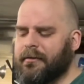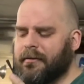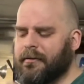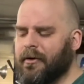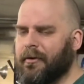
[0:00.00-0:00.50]

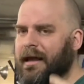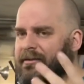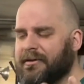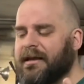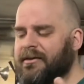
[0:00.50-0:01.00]
don't
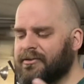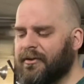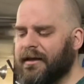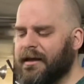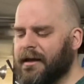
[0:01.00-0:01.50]
as
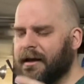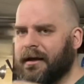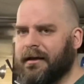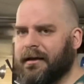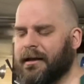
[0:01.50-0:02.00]
easily
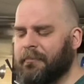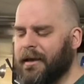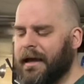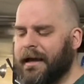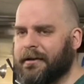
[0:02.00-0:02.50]
get in
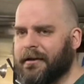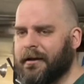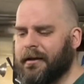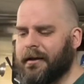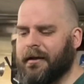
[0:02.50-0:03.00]
behind you
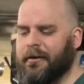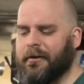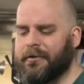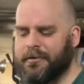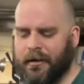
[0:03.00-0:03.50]
and
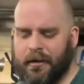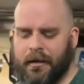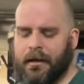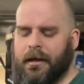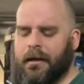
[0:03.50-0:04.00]
hurt you.
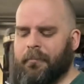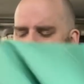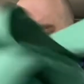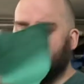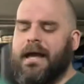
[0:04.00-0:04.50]
But
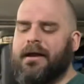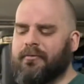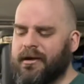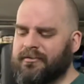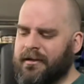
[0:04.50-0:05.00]
the main
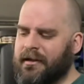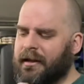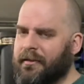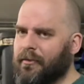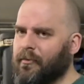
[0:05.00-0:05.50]
reason
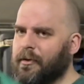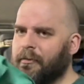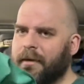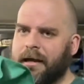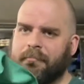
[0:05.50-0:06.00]
and the real
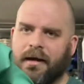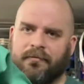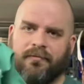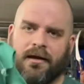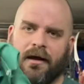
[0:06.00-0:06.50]
main
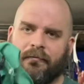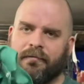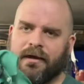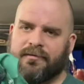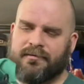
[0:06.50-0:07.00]
benefit of
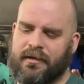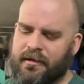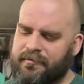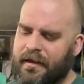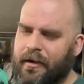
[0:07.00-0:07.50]
this
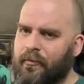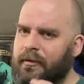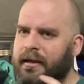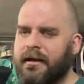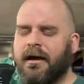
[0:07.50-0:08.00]
is that it
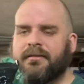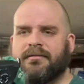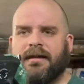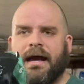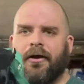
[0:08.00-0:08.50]
really cuts
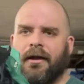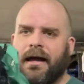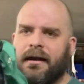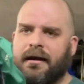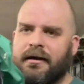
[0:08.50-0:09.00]
down
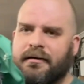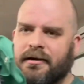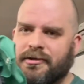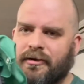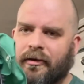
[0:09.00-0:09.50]
on any
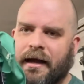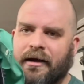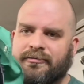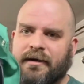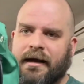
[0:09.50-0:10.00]
additional
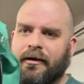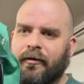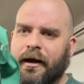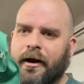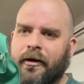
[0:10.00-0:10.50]
outside
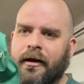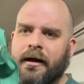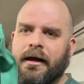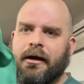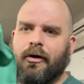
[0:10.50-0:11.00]
glare
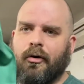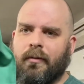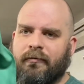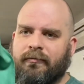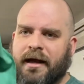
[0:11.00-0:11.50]
or
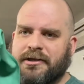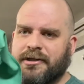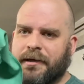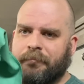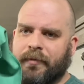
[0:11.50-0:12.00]

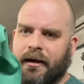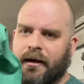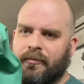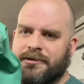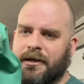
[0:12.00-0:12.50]
reflection,
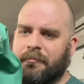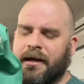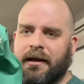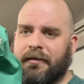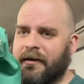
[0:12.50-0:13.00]
which can
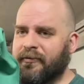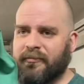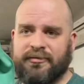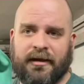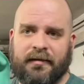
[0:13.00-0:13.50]
be anything from
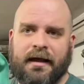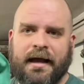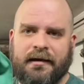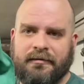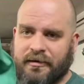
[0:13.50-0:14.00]

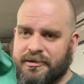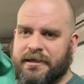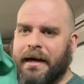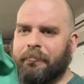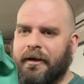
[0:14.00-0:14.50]
sunlight to
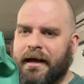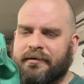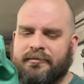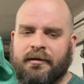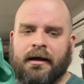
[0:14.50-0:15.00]
shop lights,